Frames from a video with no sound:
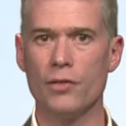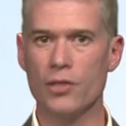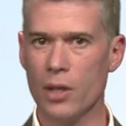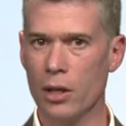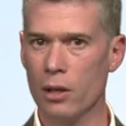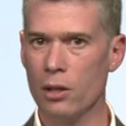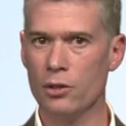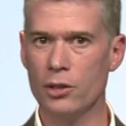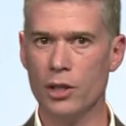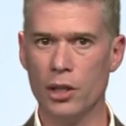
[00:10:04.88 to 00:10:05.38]

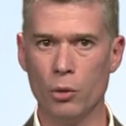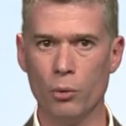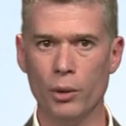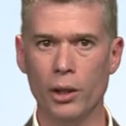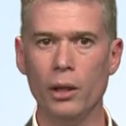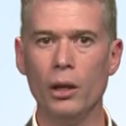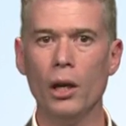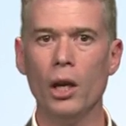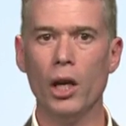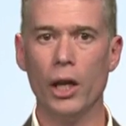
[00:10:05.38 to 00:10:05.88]
second
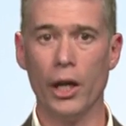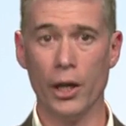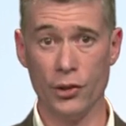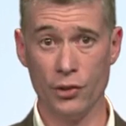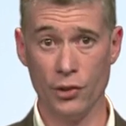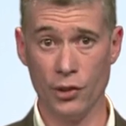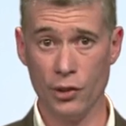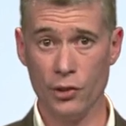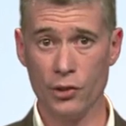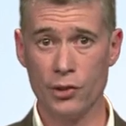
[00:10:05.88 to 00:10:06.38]
degree
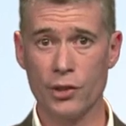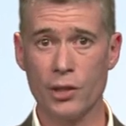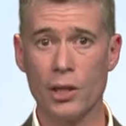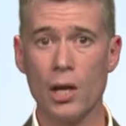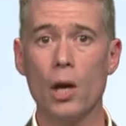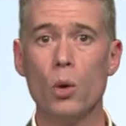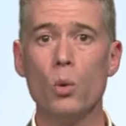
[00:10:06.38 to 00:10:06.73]
exists,